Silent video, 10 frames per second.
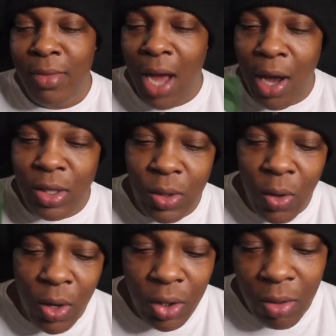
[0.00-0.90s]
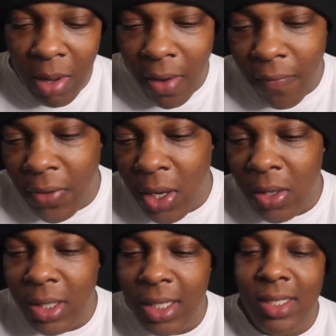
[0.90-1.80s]
I was going through my
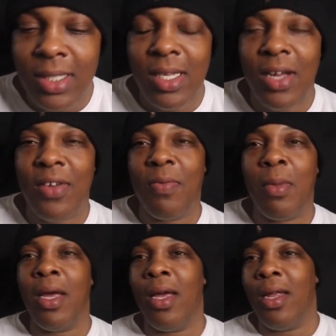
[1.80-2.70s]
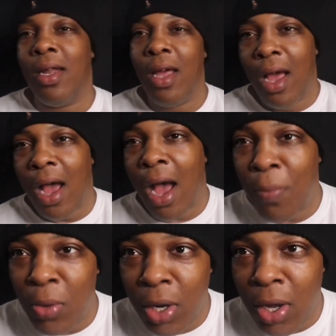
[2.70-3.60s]
phone and stuff, man.
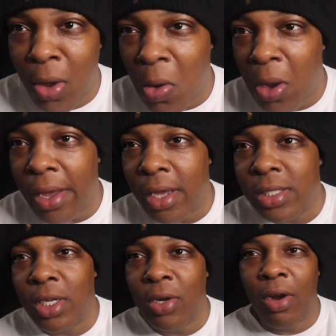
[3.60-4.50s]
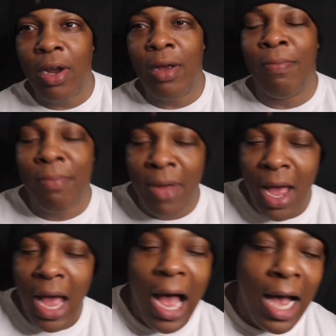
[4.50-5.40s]
Happened to go on Instagram.
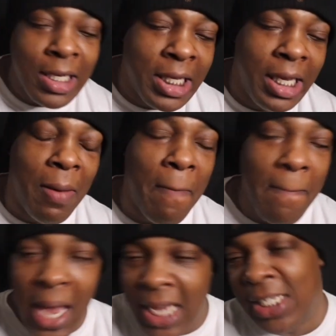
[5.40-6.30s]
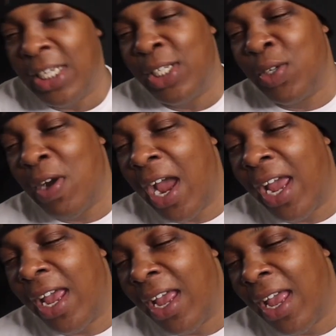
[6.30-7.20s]
I see a message,
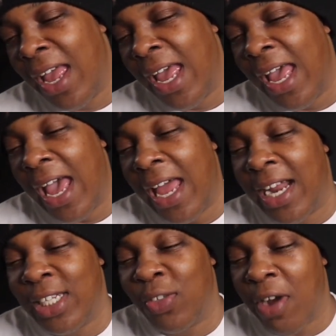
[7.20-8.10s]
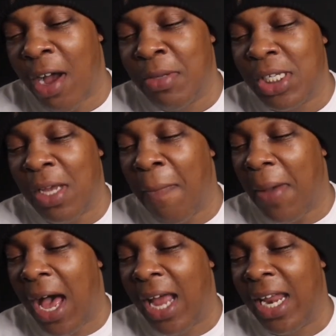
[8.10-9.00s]
right? And it's from
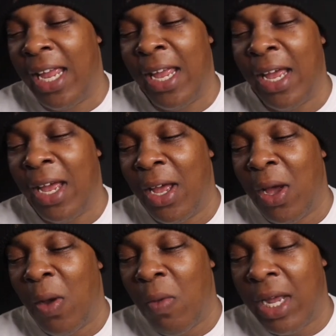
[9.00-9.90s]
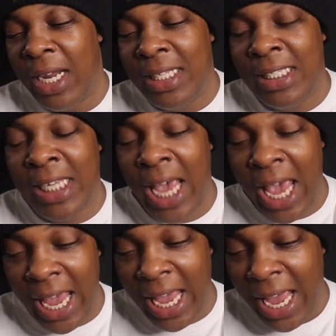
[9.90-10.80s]
somebody with a
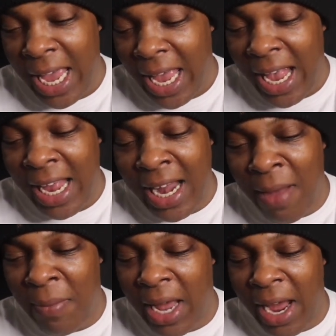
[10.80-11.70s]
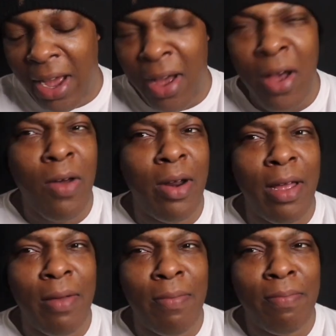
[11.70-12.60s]
T. And I'm like, hold
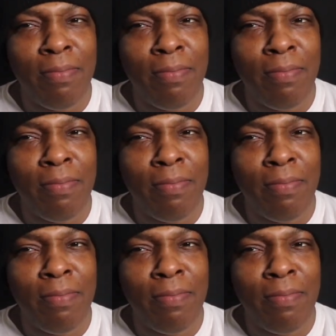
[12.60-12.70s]
up.